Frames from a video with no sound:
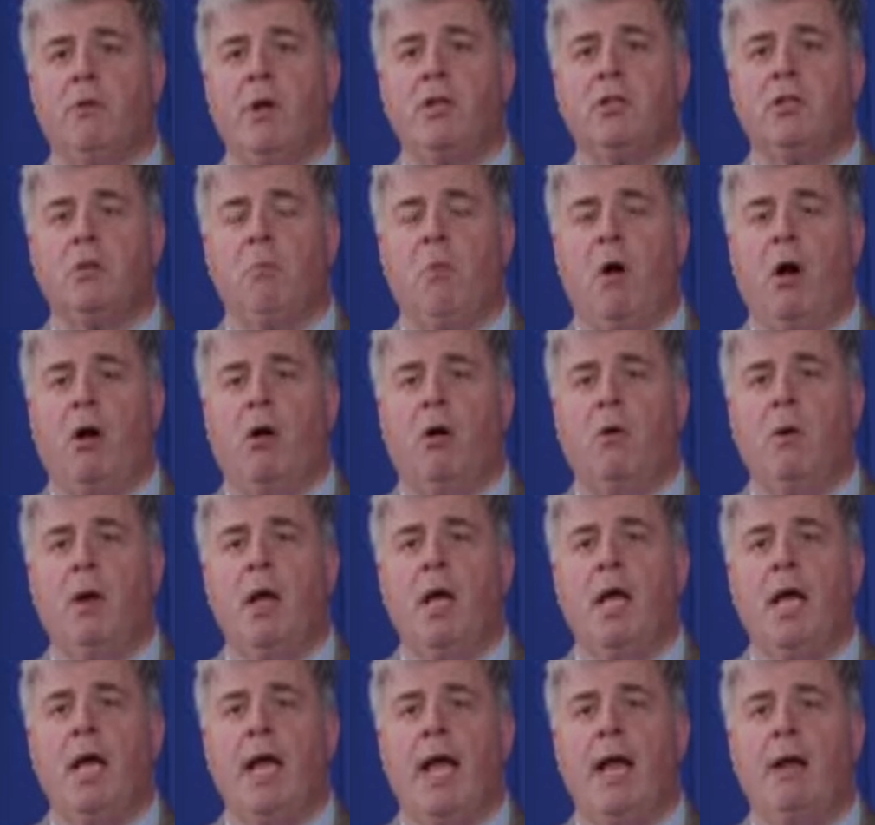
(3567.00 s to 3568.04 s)
a great tomorrow,
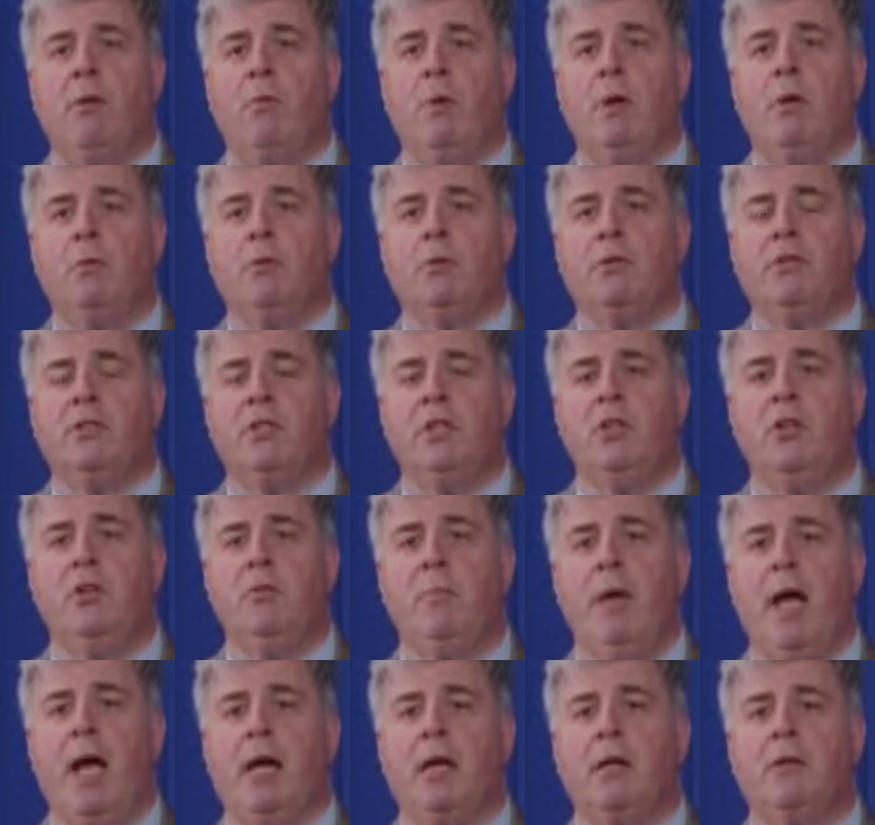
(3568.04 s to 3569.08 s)
and we will
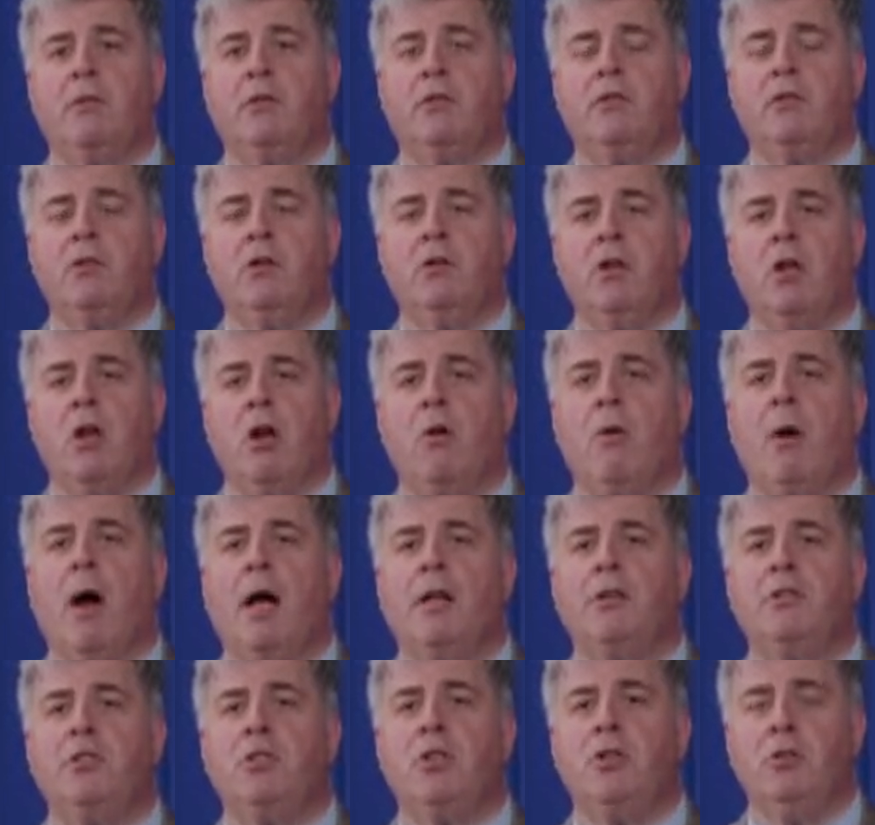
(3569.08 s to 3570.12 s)
be back in the studio
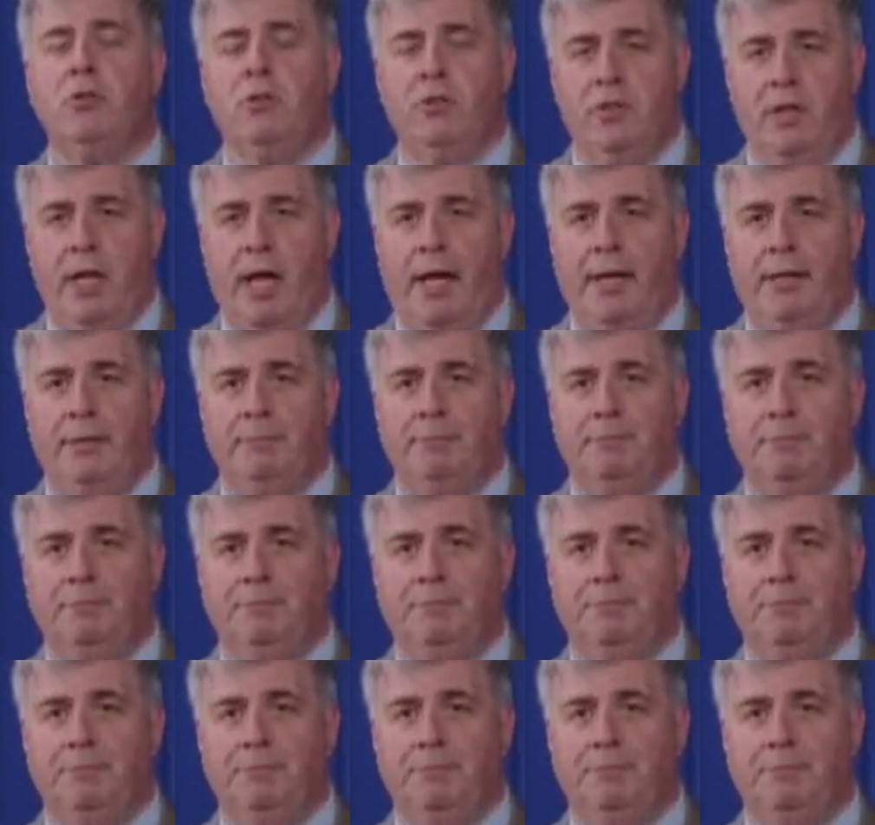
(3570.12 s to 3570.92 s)
on Tuesday.